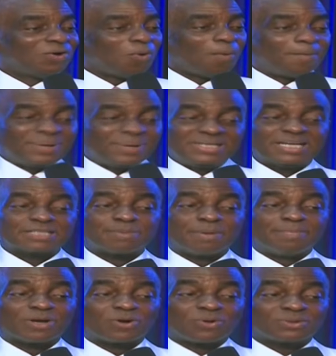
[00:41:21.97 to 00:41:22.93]
Obedience may
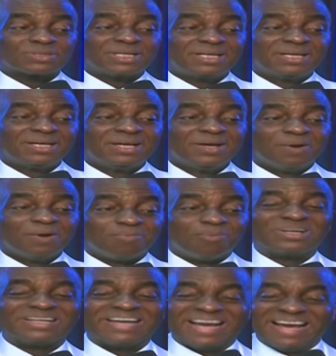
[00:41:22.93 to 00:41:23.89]
be costly,
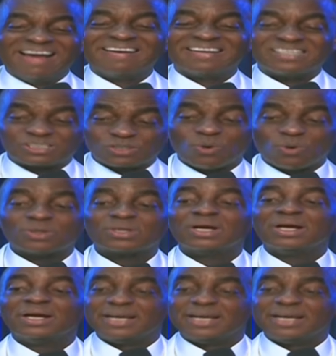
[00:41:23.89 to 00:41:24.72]
but the end result